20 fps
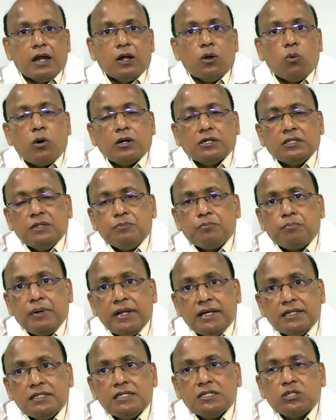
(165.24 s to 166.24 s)
Now, what are the
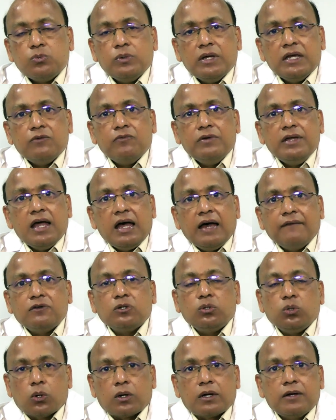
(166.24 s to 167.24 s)
places where we have
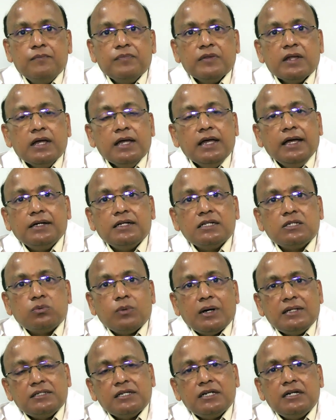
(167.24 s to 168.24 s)
to look? It is
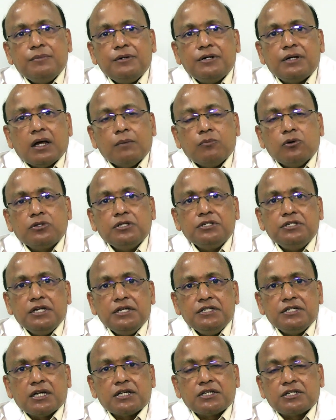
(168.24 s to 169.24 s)
one centimeter above the
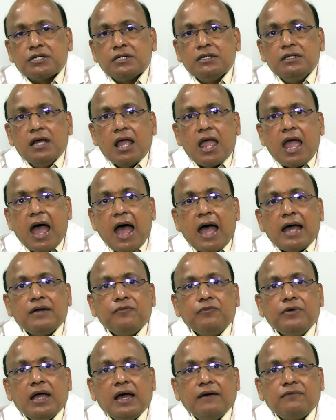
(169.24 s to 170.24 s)
GE junction
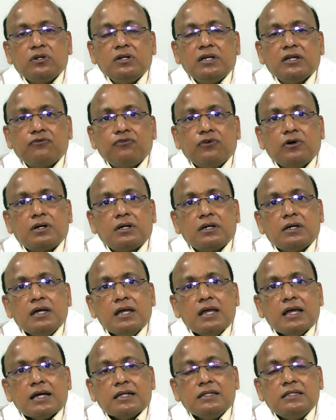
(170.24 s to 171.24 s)
and we have to look for uh,
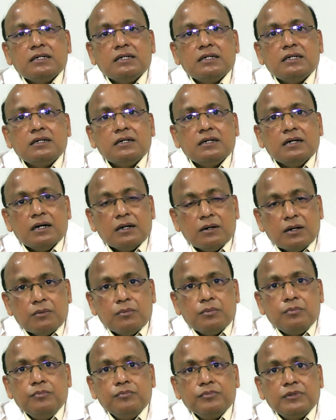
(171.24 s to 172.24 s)
the
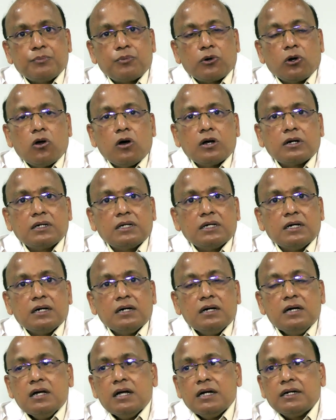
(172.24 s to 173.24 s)
uh, the prolonged
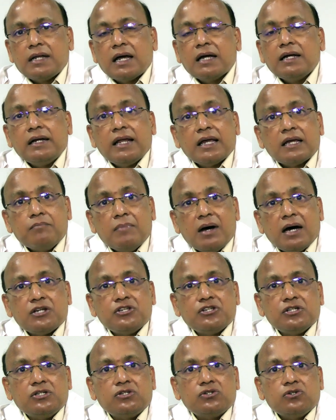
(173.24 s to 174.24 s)
uh, tongue-like
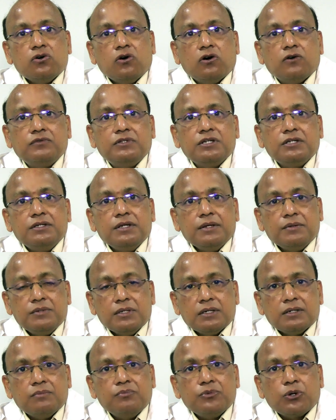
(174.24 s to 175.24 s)
margins of the,
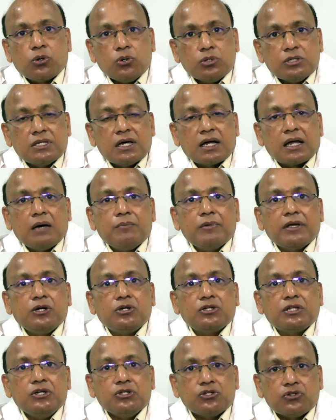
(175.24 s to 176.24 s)
the mucosa coming
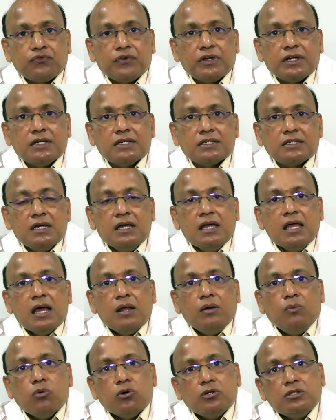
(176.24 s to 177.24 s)
into the esophagus.
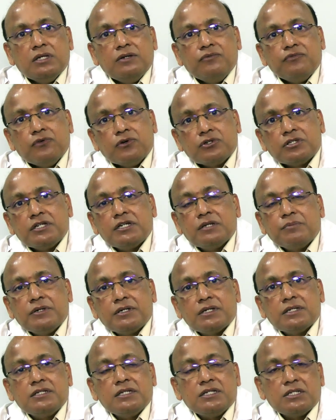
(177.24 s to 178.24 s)
More than 4
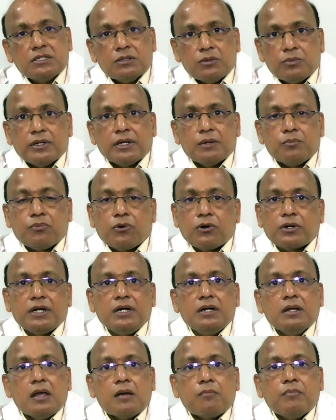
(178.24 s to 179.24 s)
centimeters is very
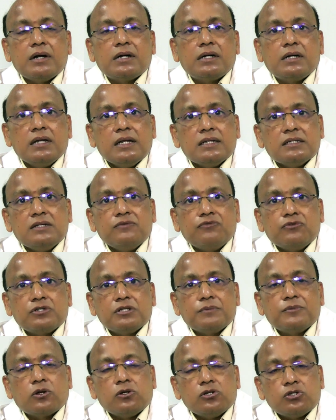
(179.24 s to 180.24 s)
important, but less than
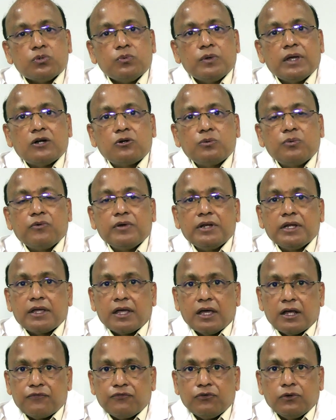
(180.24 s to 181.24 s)
4 centimeters also we have to be very
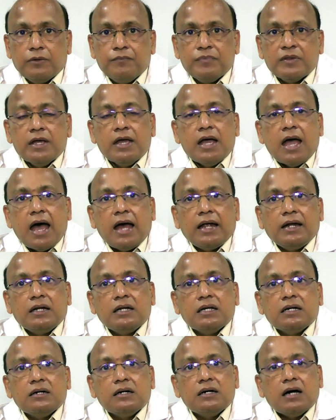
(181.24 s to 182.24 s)
careful.
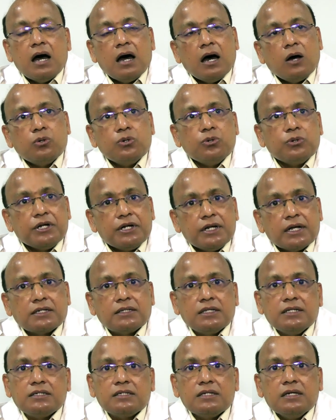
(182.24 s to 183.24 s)
And uh, how to
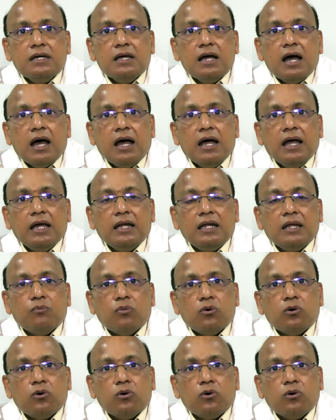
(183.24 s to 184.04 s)
detect this in a